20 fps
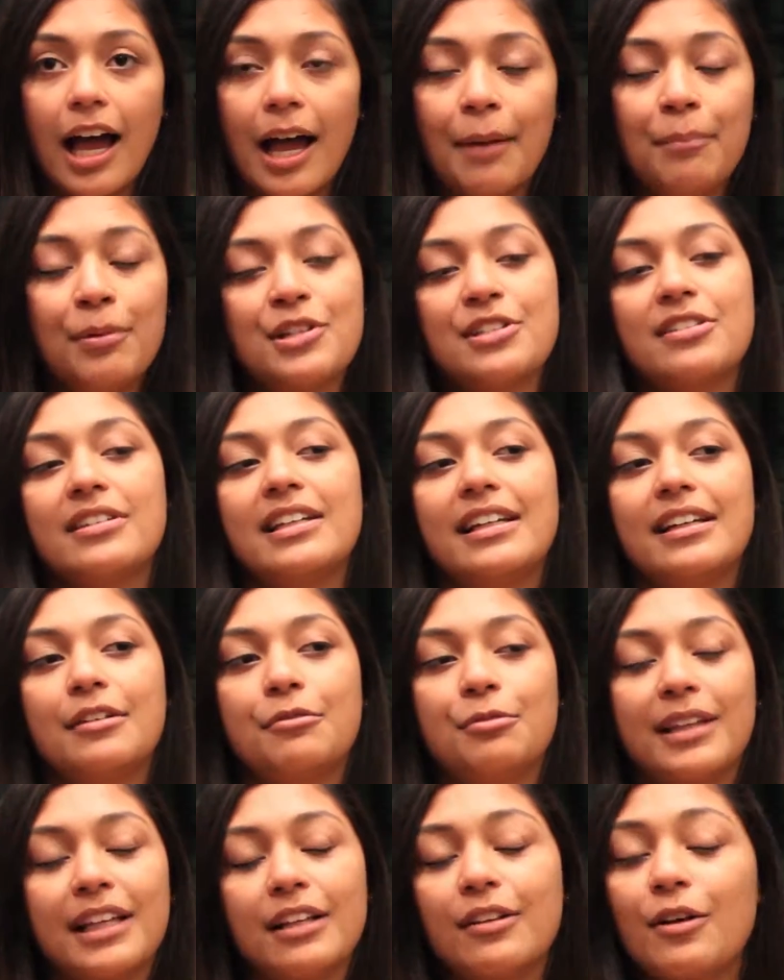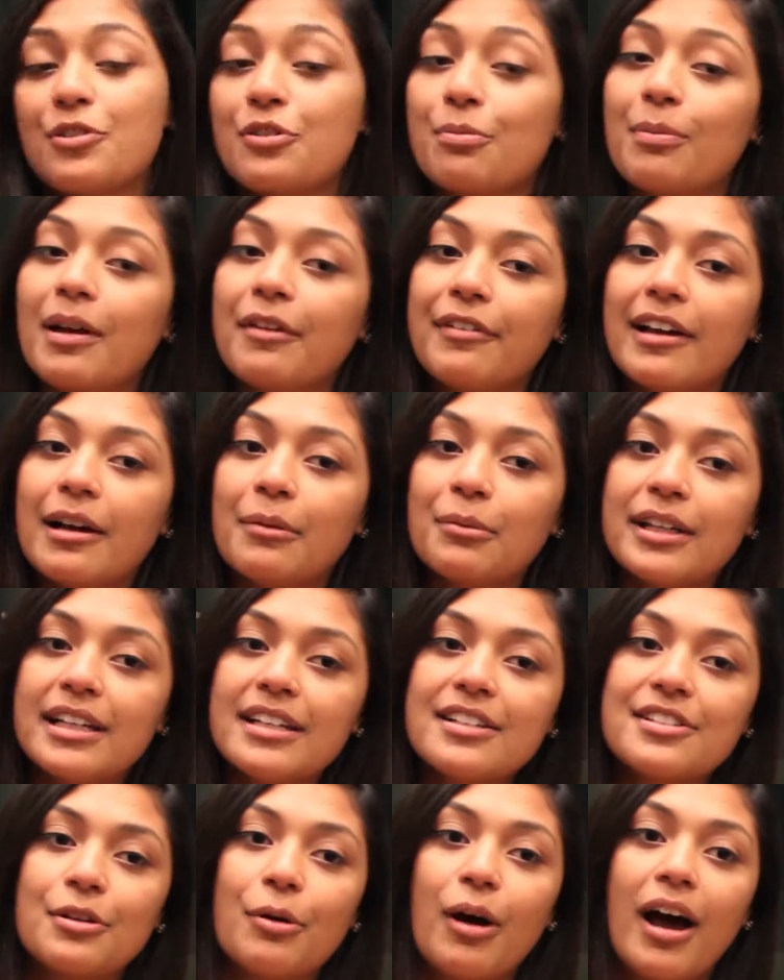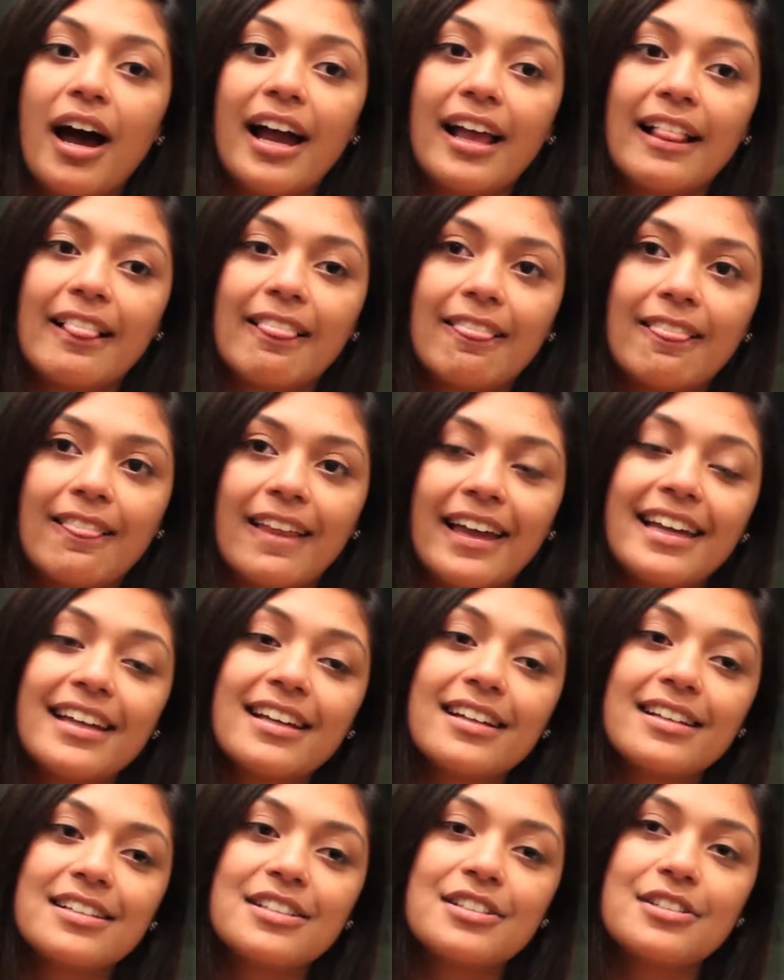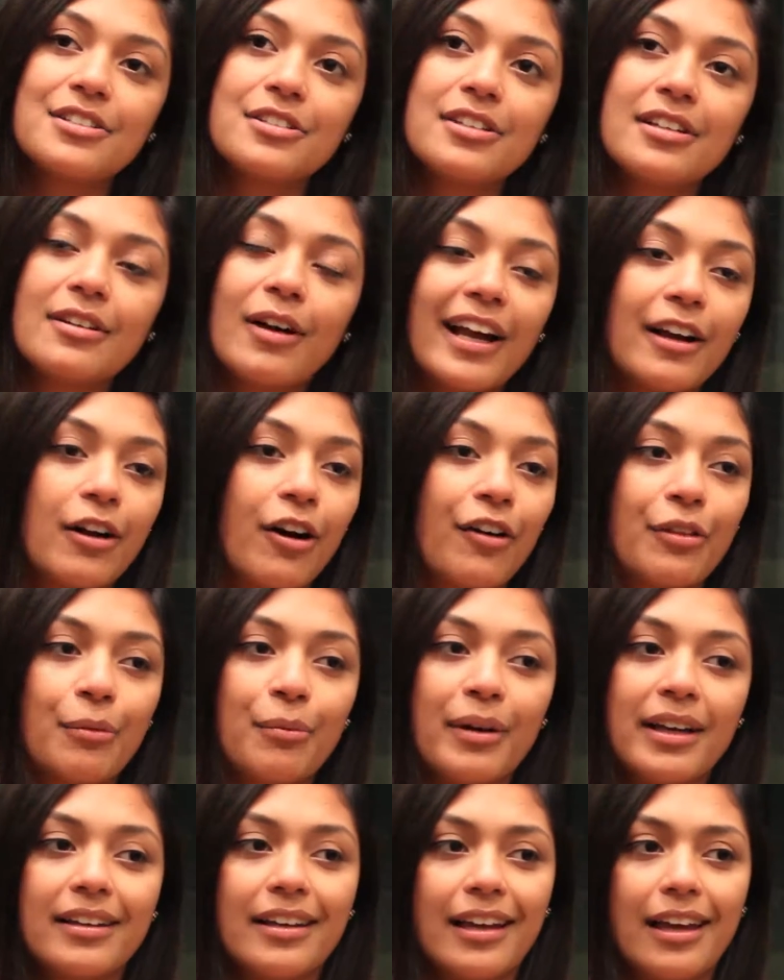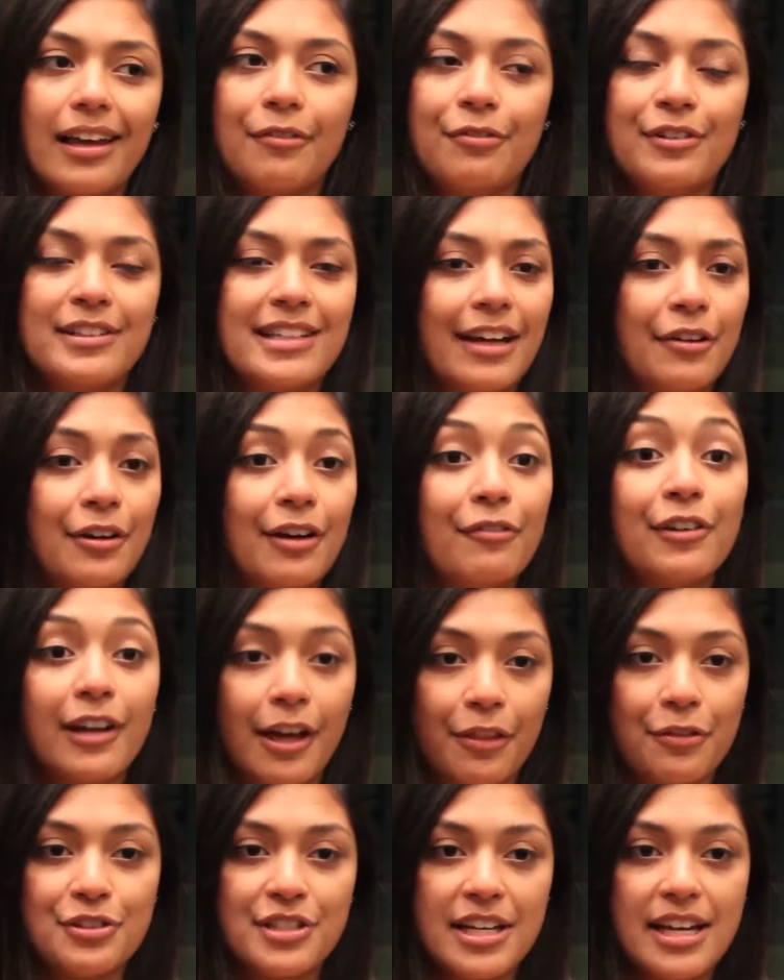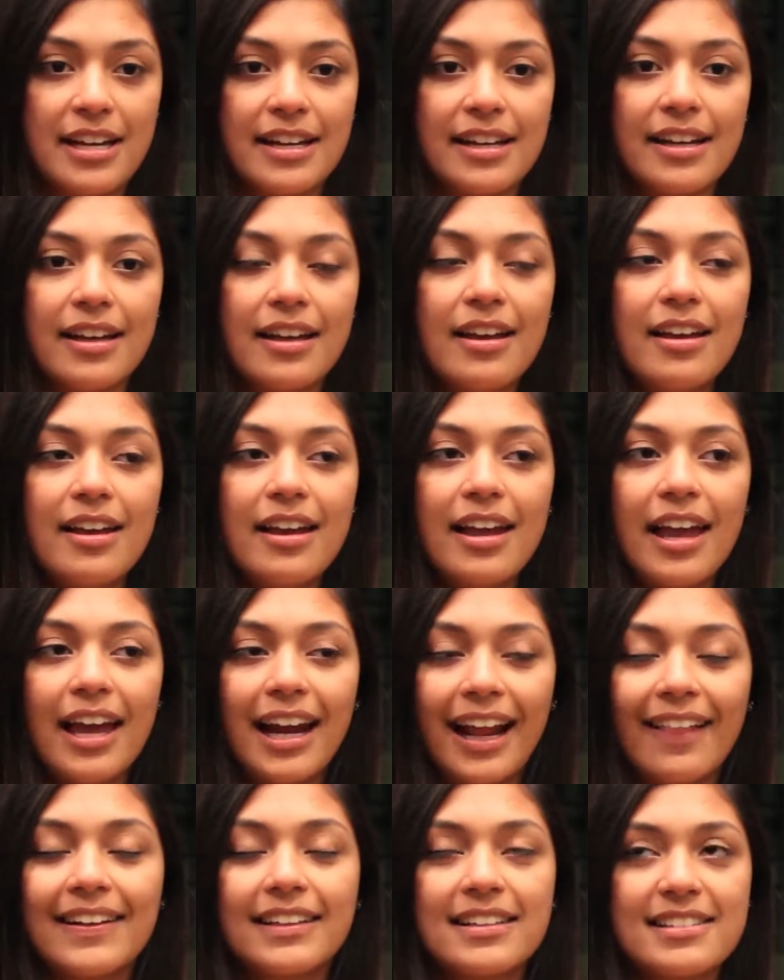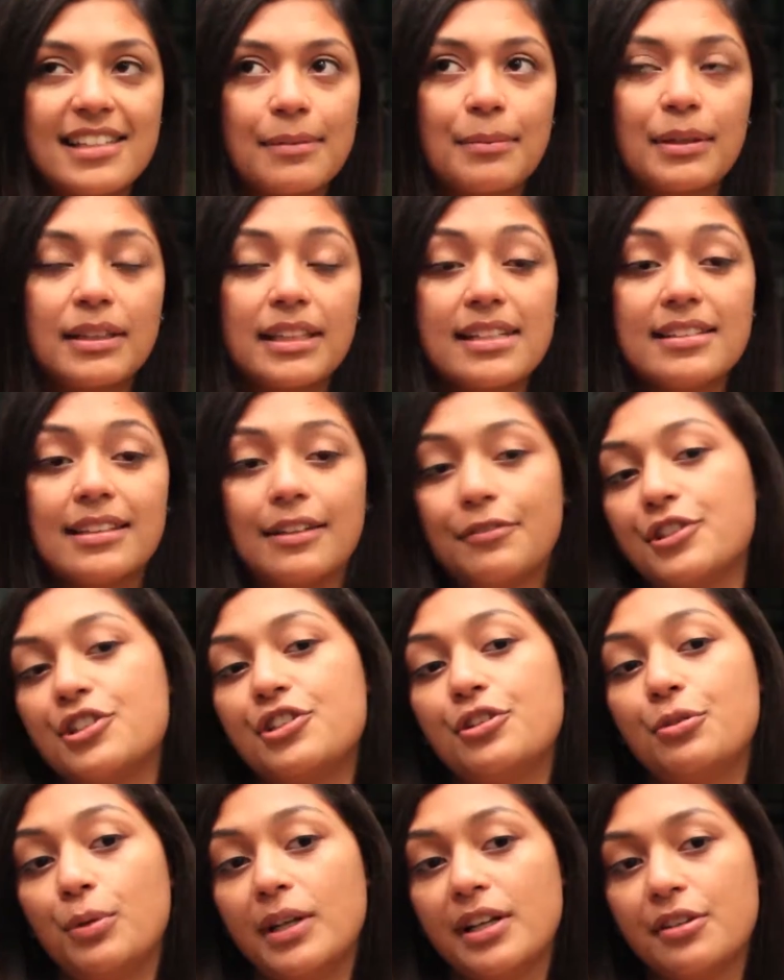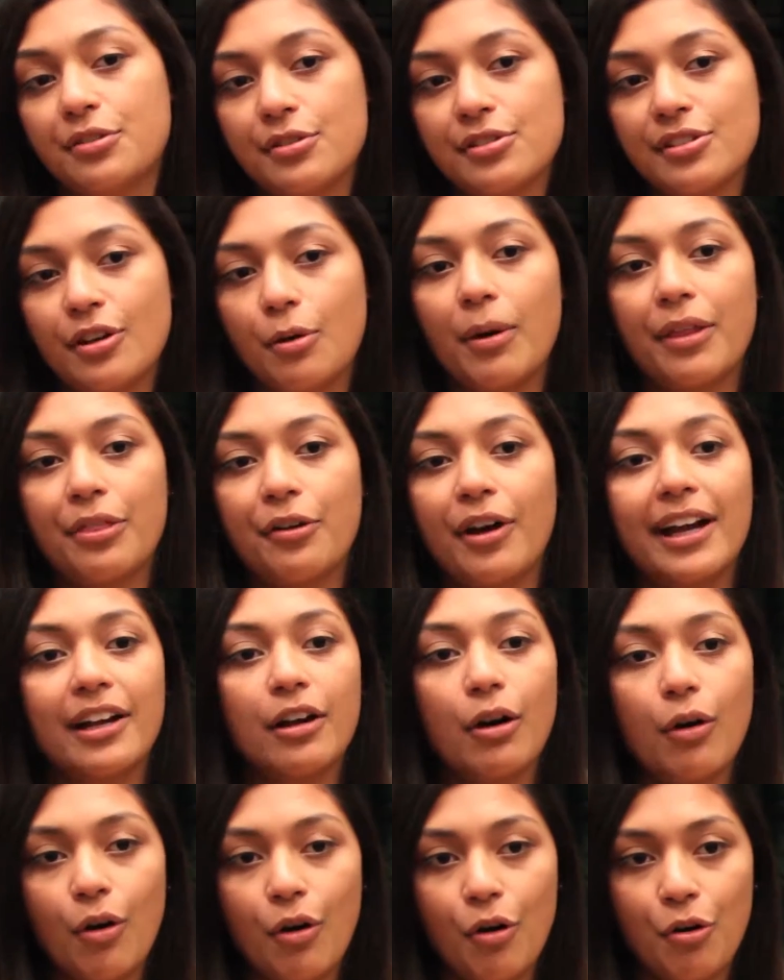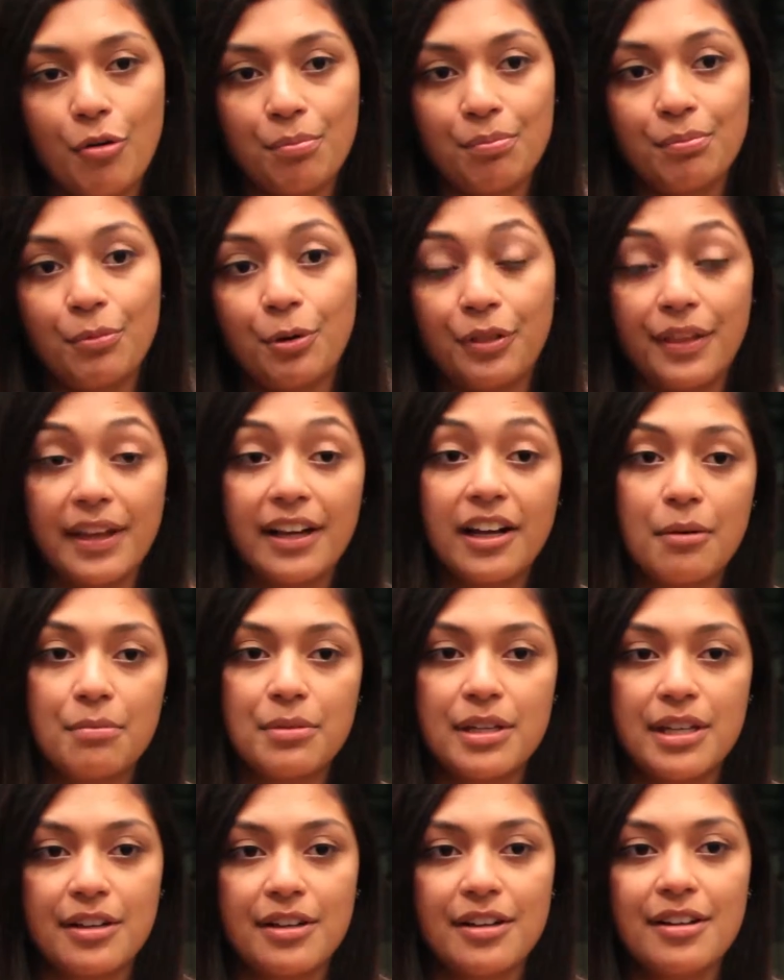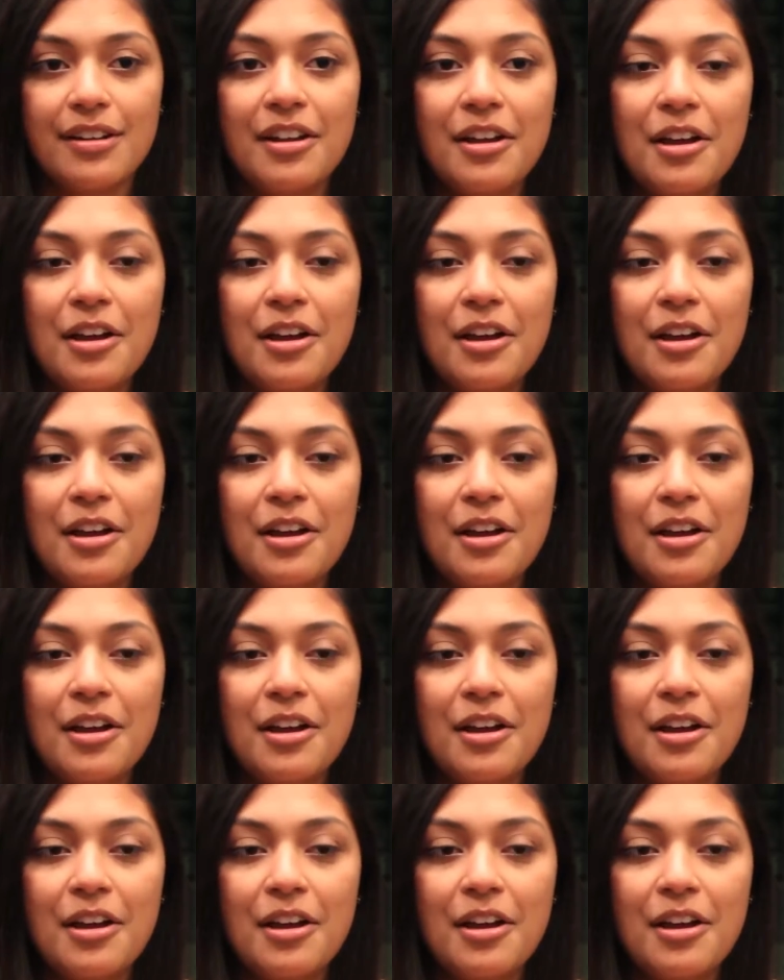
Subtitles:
I'm personally like really close to my family, so I call them like every day or every other day. And I like to see them at least every 2 weeks or so, whether I go home or they come here.